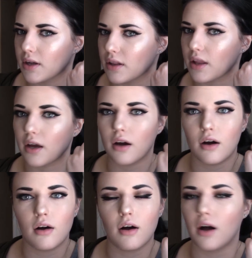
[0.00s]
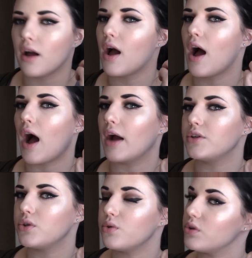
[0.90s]
Like, oh, I
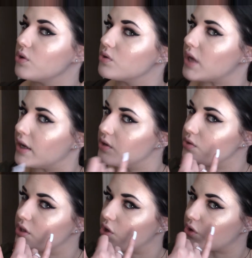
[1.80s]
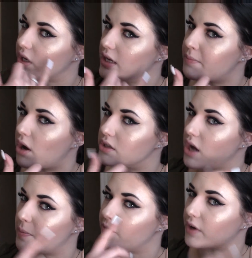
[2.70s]
use the cream on
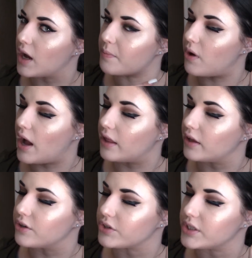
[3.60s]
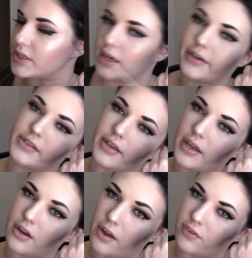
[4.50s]
top of a couple highlighters today because I
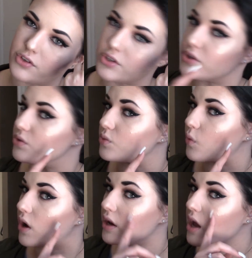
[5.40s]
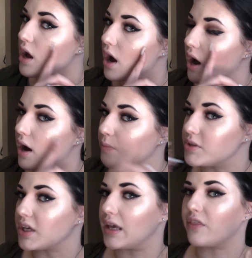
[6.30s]
can't ever just use one
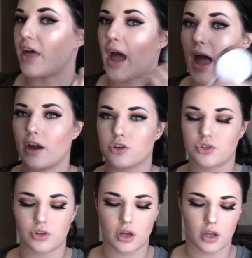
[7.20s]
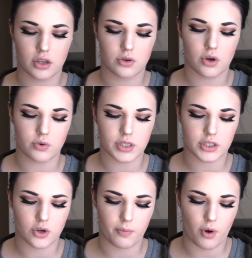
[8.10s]
to get that extra, you know,
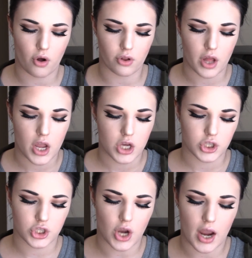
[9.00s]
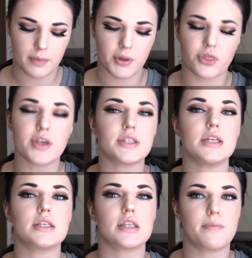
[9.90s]
disco ball shine. But this
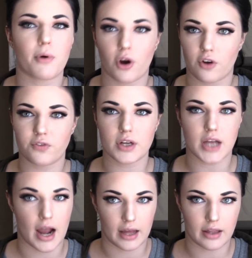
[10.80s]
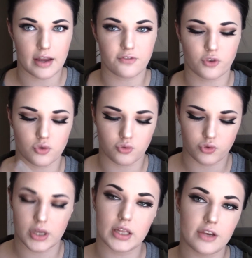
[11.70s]
is the perfect highlight for
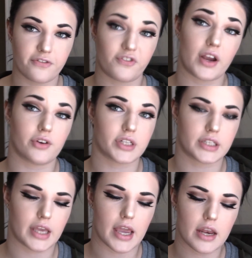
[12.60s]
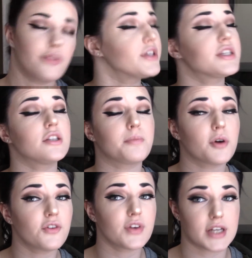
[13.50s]
really fair skin. This is the
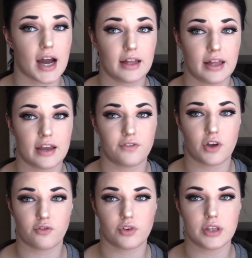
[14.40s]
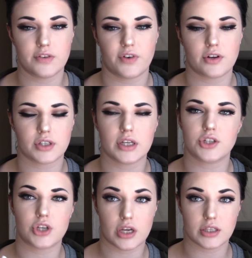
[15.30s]
perfect highlight if you have really fair skin,
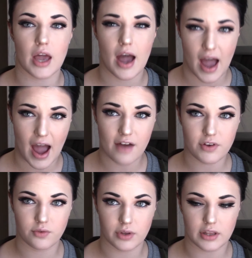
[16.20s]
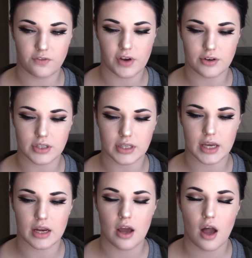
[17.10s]
because having really fair
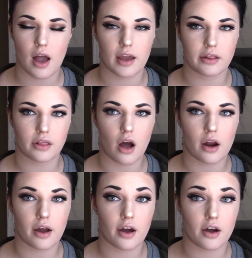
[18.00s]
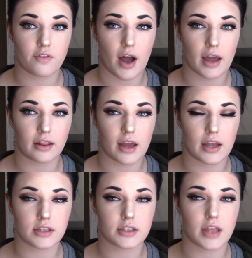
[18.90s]
skin, a lot of
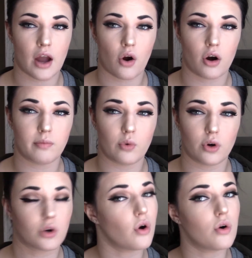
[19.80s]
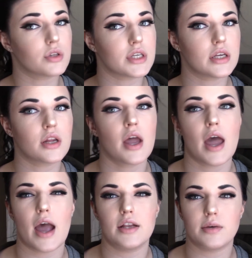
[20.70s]
highlights that are more golden
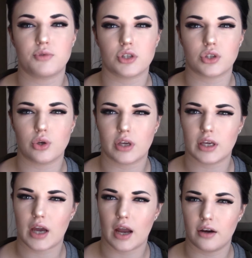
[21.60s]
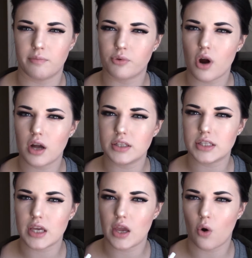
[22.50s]
end up just looking kind of
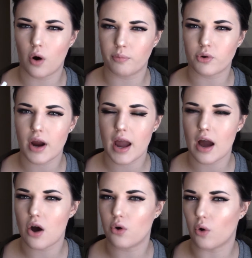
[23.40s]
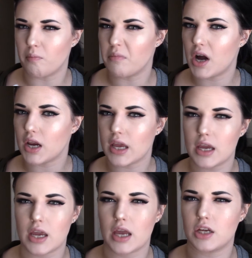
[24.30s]
bronzy or brown or
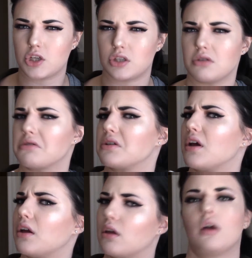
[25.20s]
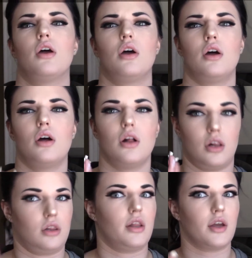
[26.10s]
muddy, and it just looks like
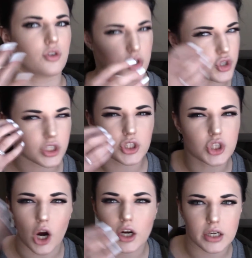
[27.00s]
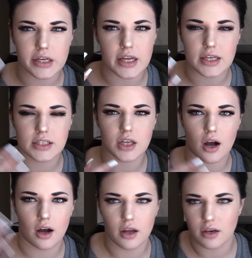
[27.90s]
just darkness
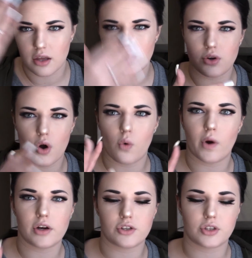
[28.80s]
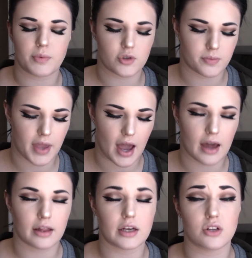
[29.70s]
on, you know, where you're supposed to be
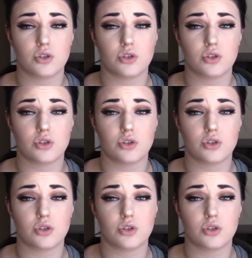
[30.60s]
highlighting.